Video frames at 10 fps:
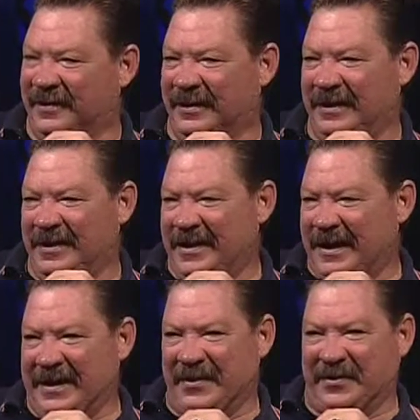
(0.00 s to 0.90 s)
And
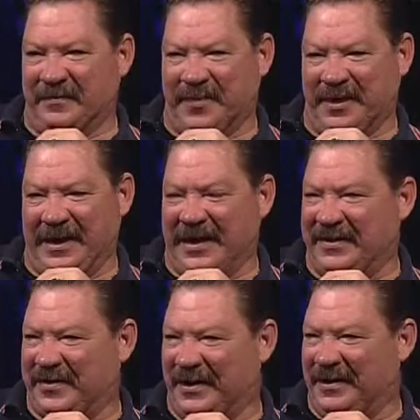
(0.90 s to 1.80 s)
I know some pretty
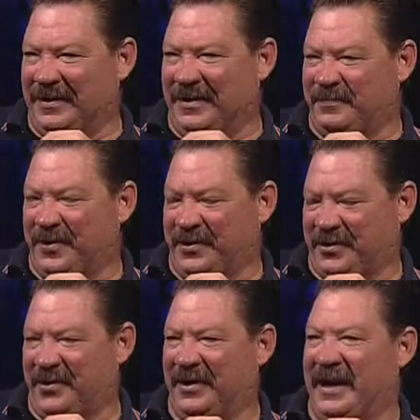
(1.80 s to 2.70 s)
guys, uh, pretty
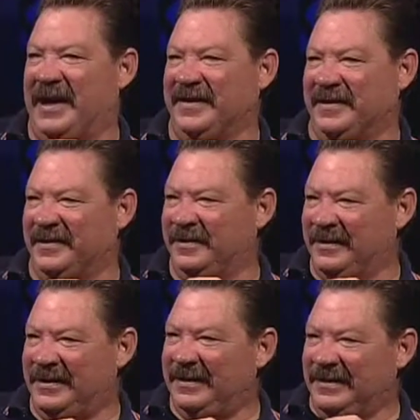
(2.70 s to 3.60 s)
strong guys that
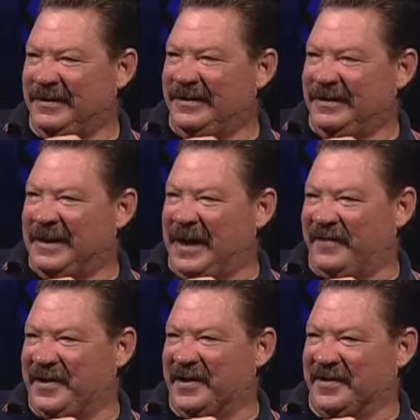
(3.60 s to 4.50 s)

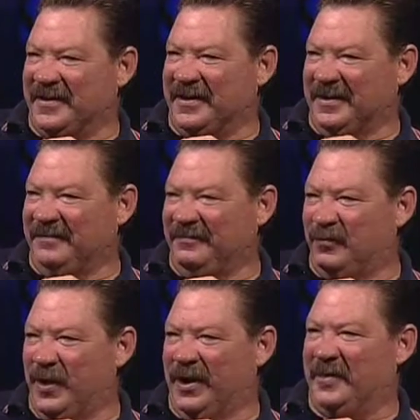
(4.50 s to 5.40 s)
have a tendency to
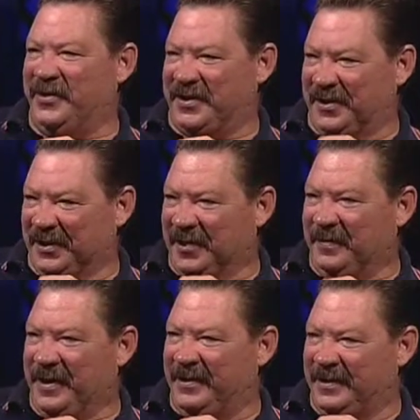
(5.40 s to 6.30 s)
well up just sure. a
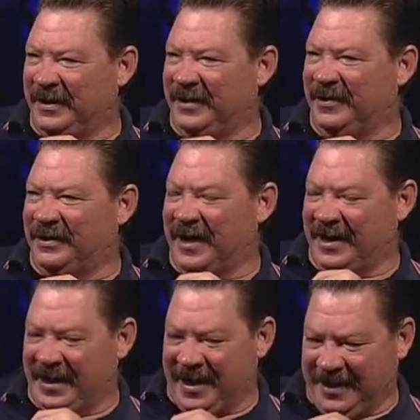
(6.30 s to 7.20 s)
little bit, you sure, know. Sure.
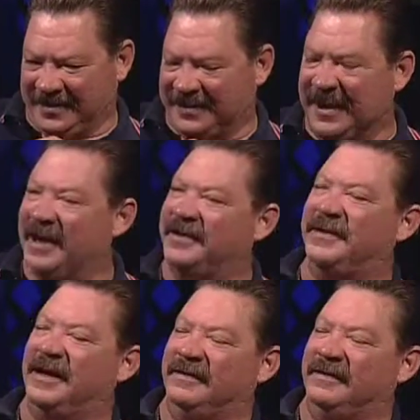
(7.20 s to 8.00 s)
And, and, it's nice.